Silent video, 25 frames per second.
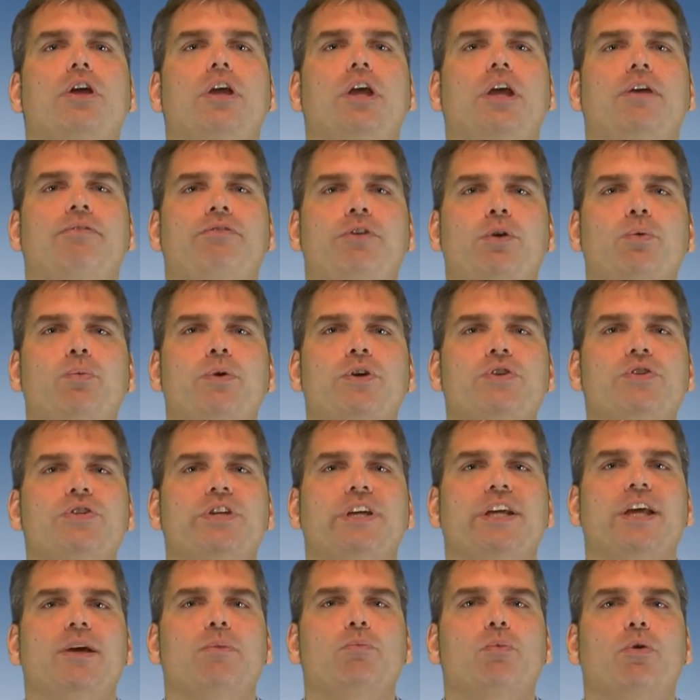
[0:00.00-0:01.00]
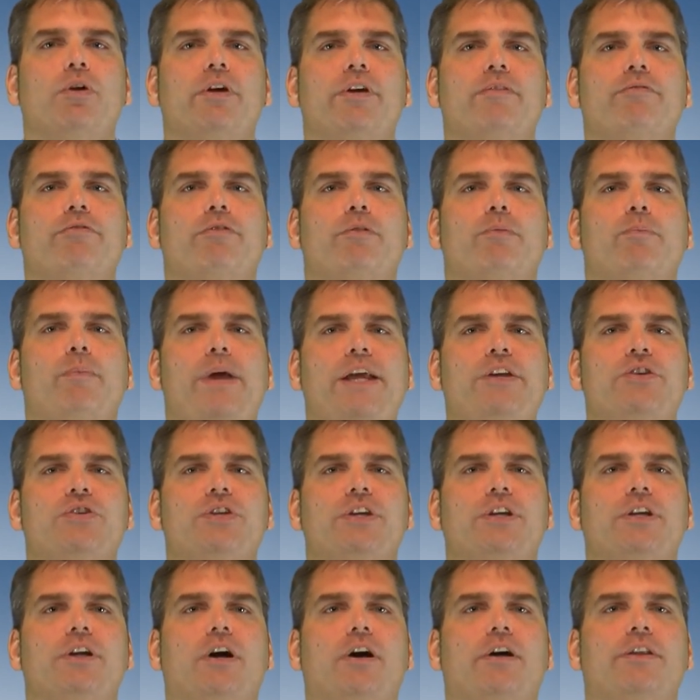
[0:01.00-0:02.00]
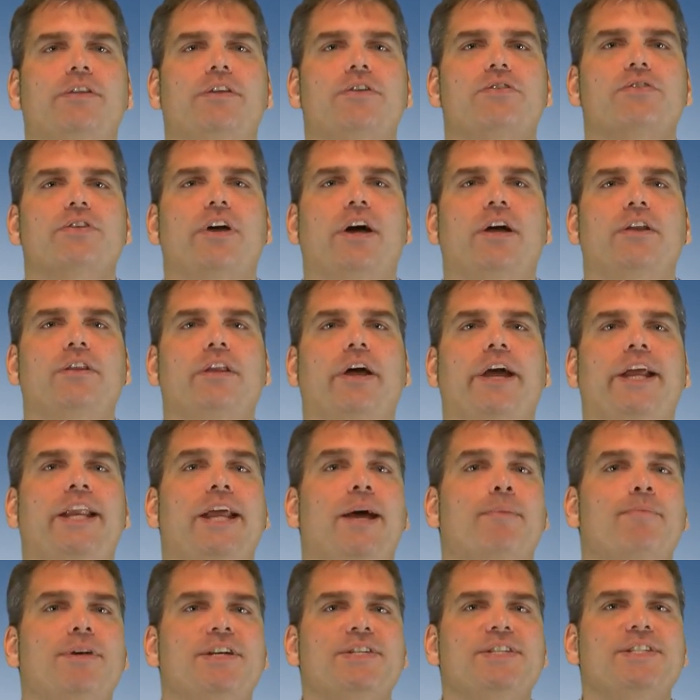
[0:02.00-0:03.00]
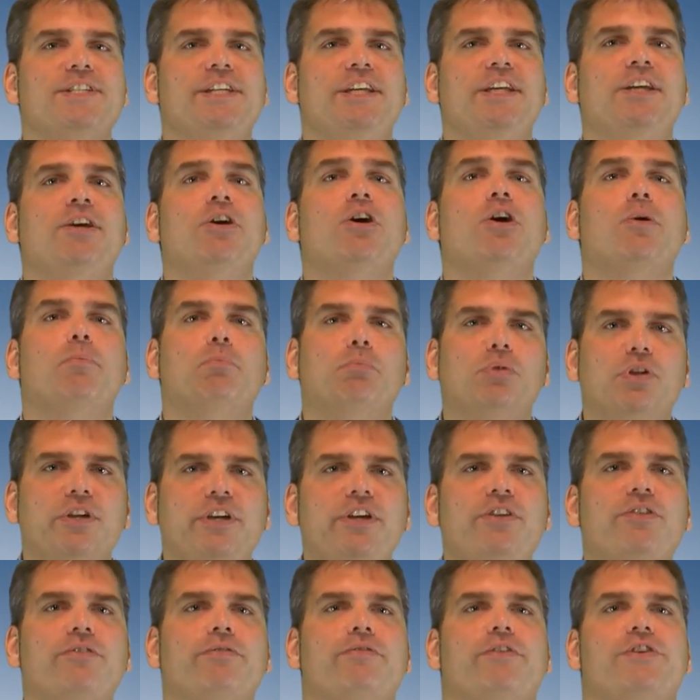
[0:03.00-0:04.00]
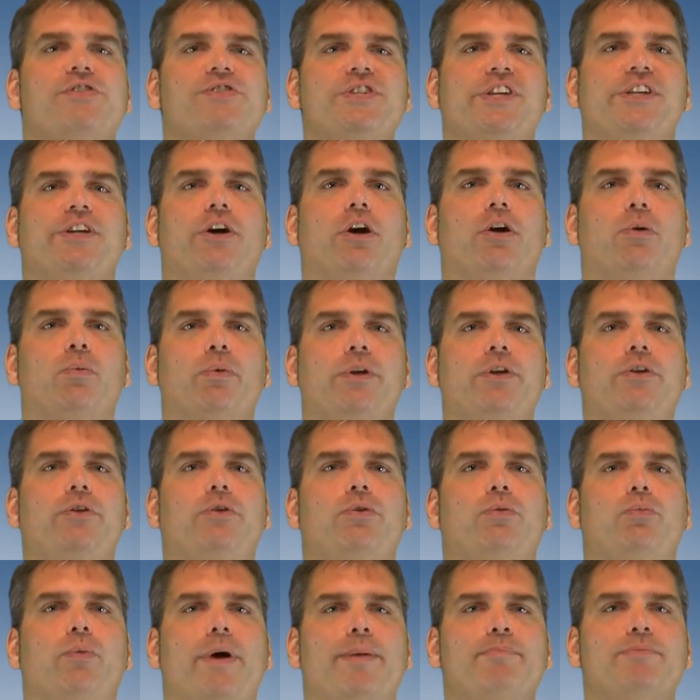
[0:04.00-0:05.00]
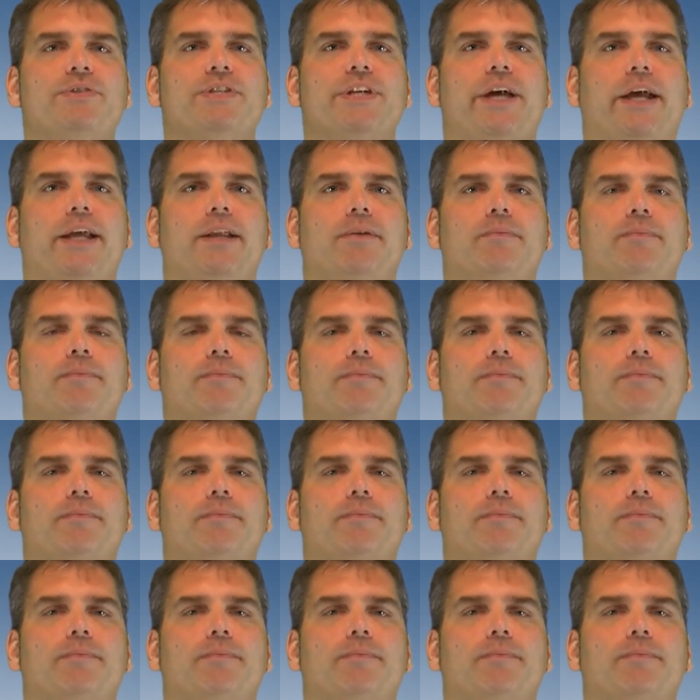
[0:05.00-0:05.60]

If you wish to get more information on this online M S c, please visit our renewed website.